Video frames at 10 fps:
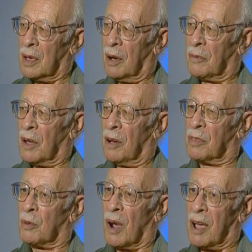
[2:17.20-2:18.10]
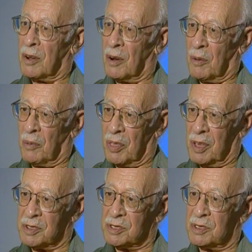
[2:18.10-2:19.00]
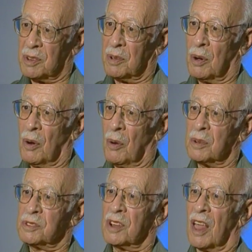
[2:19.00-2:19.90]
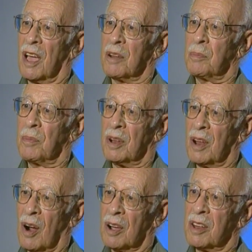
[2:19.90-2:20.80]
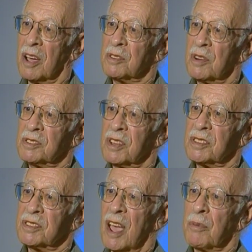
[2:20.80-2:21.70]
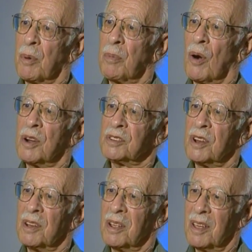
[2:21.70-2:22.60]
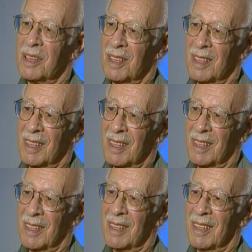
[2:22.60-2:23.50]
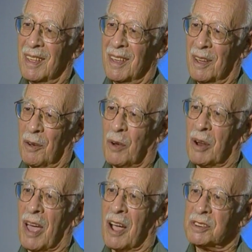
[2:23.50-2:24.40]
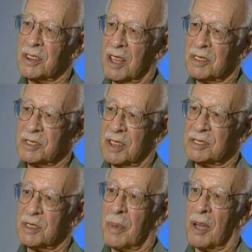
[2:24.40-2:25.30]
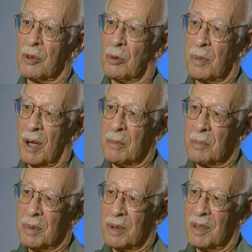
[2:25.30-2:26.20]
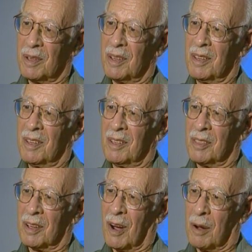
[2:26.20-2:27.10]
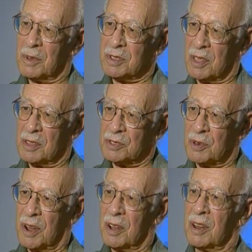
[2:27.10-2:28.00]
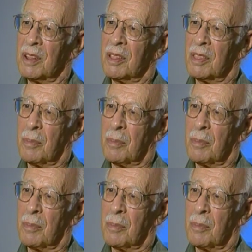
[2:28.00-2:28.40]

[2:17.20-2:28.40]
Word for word: of, of the writer with his own slant, but in architecture, it's the exact proportion of what actually exists the petrol pump, the garbage on the street, the